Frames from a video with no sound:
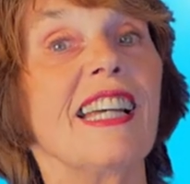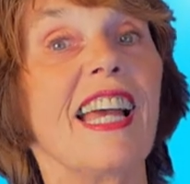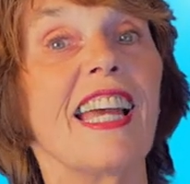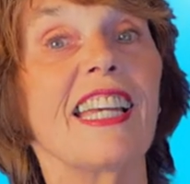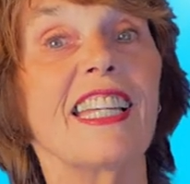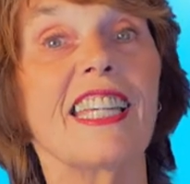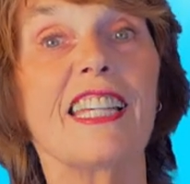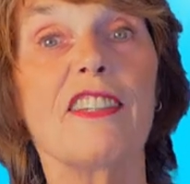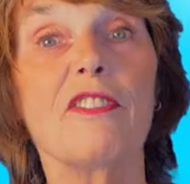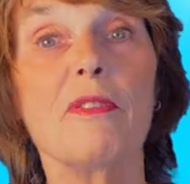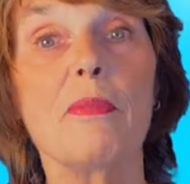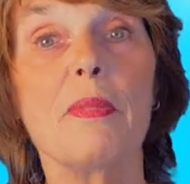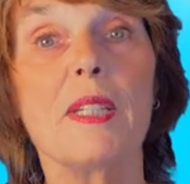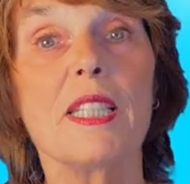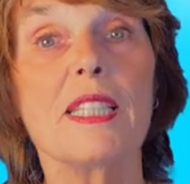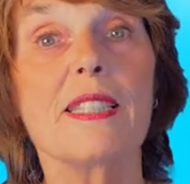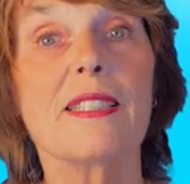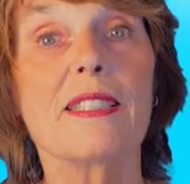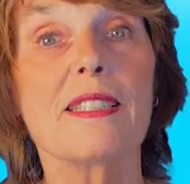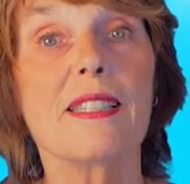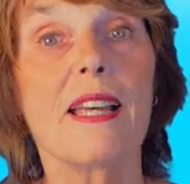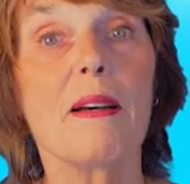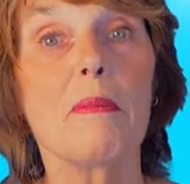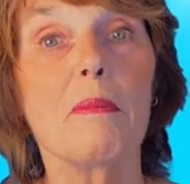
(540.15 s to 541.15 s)
and give me
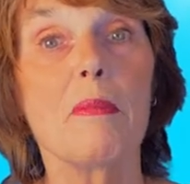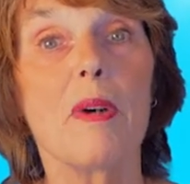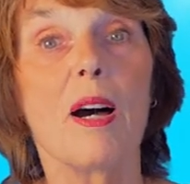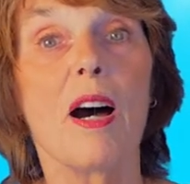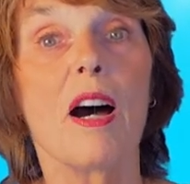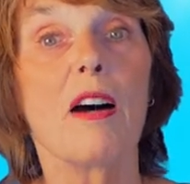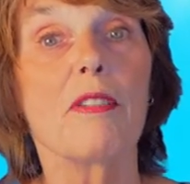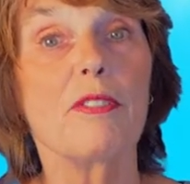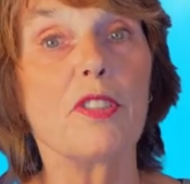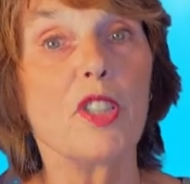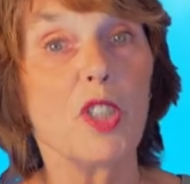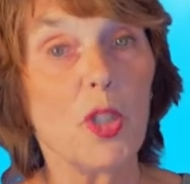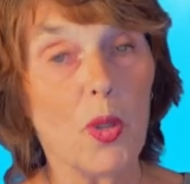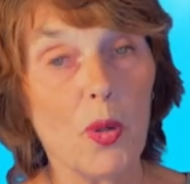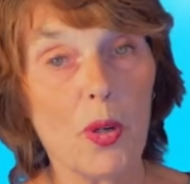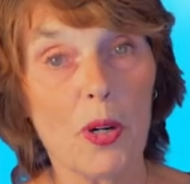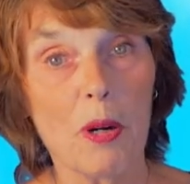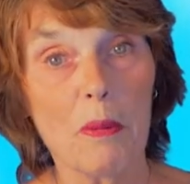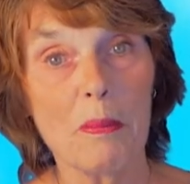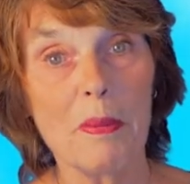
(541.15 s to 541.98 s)
some of your